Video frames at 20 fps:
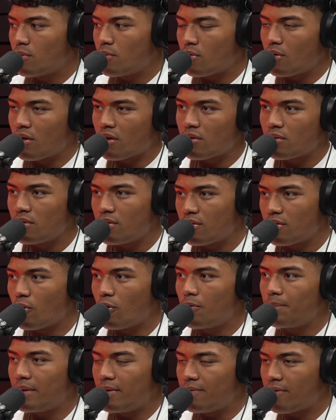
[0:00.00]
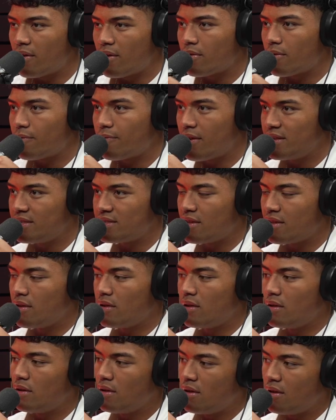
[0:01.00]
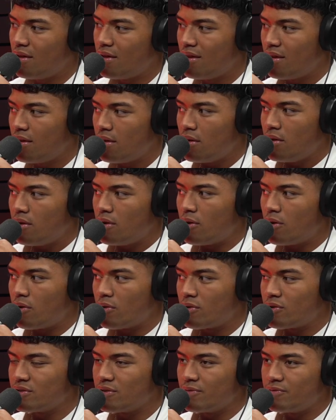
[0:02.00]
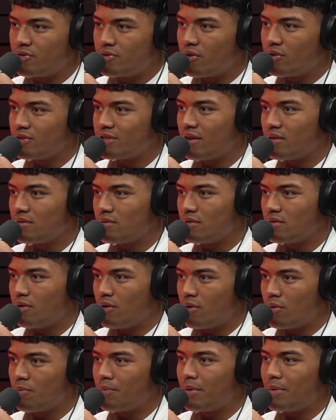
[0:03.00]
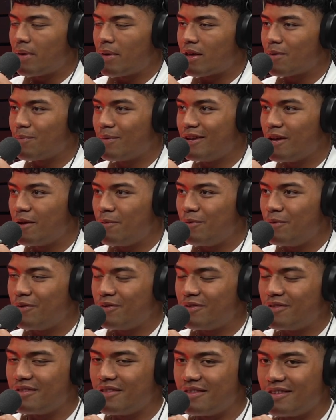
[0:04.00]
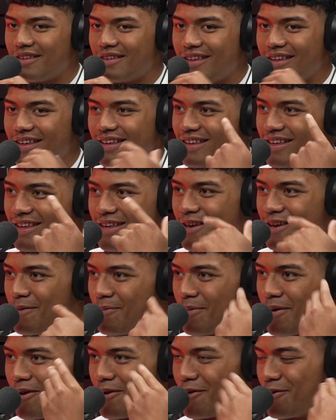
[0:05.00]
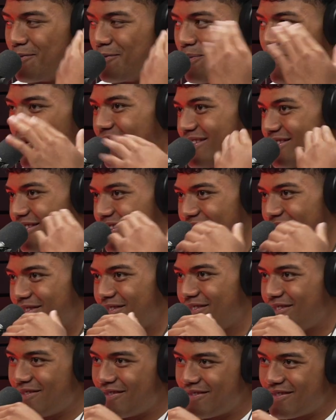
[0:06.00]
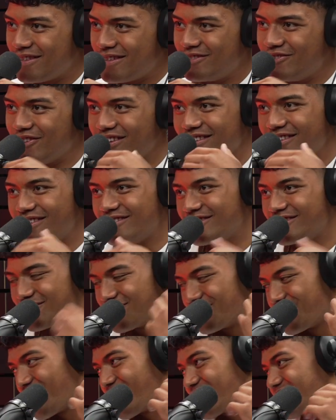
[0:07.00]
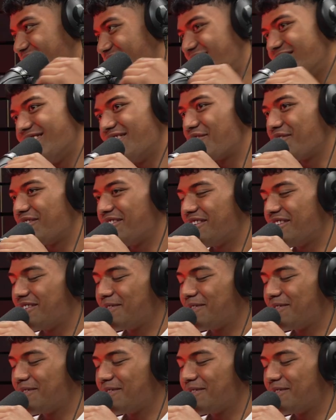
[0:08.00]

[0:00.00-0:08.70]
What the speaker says: Like told me face to face that, because of Gerald's out, I'll be making my debut, and my whole mind, like adrenaline just rushed and everything.